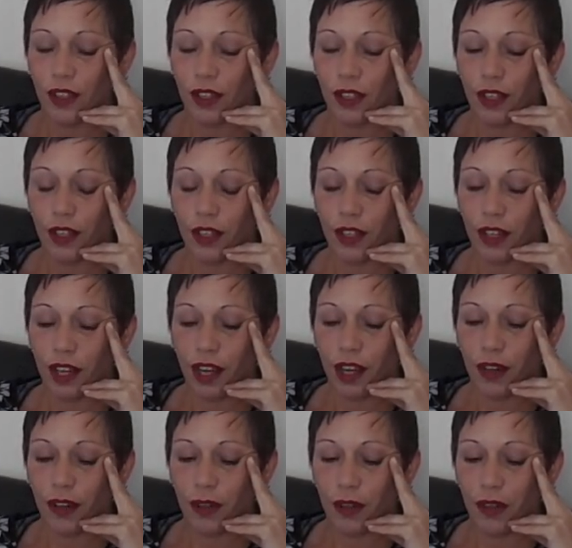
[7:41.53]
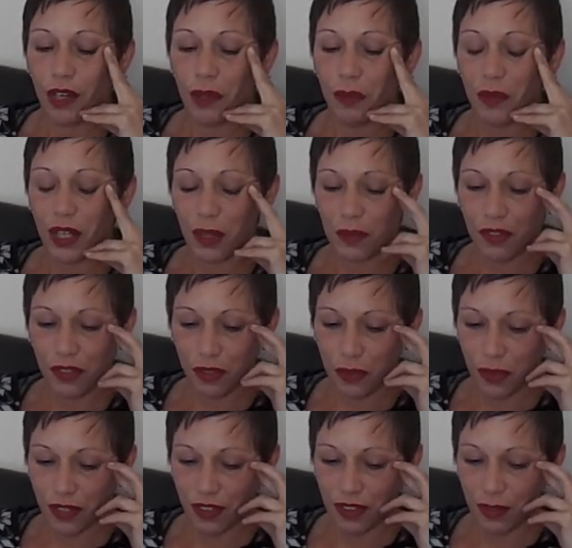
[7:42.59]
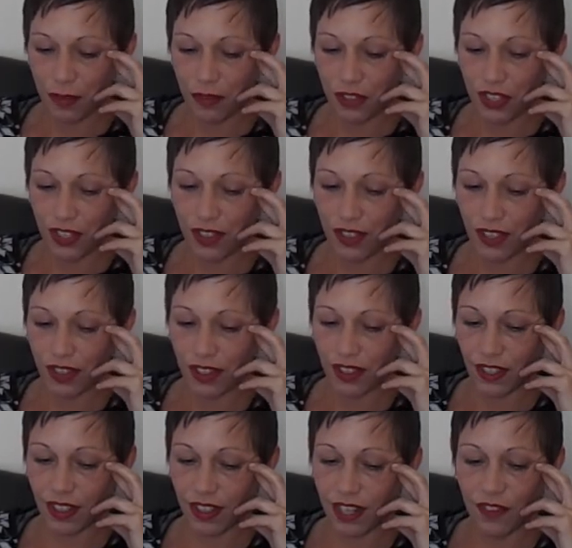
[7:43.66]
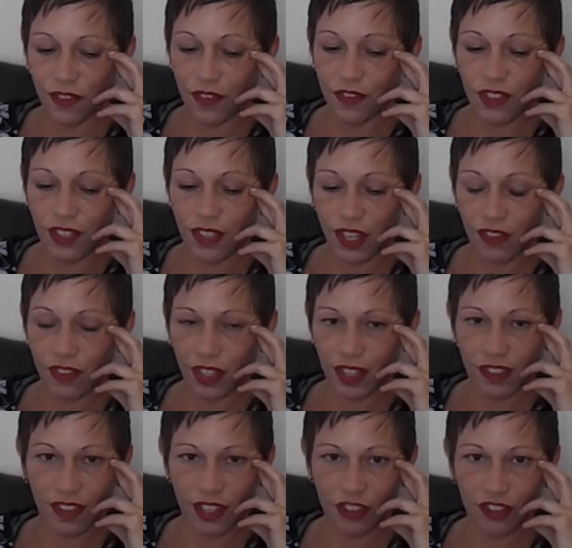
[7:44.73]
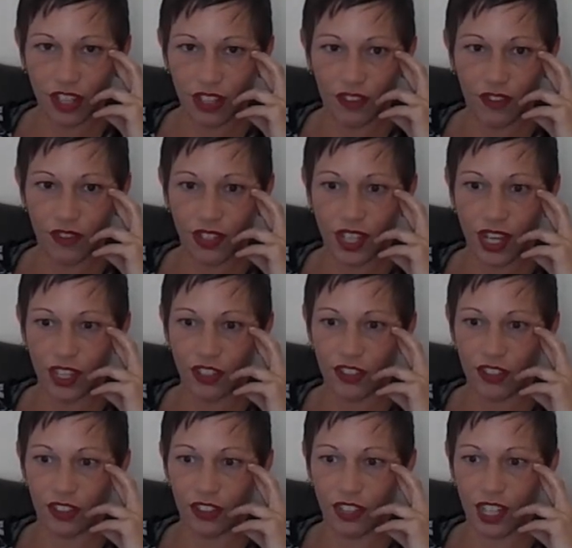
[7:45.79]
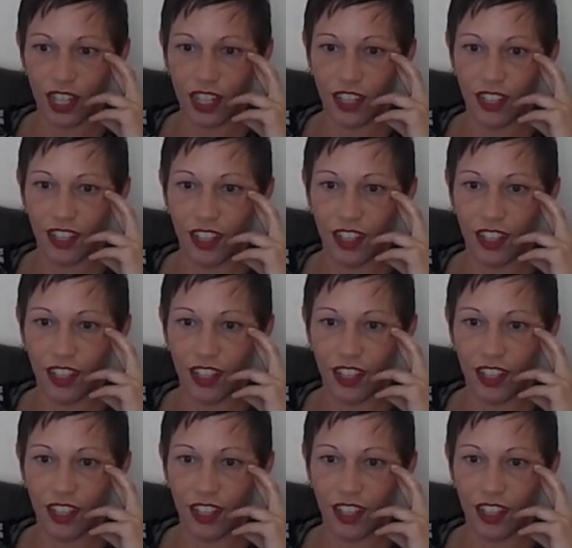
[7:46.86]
Anyhow, when I was talking to them, she'd said that they'd never received any such notification, and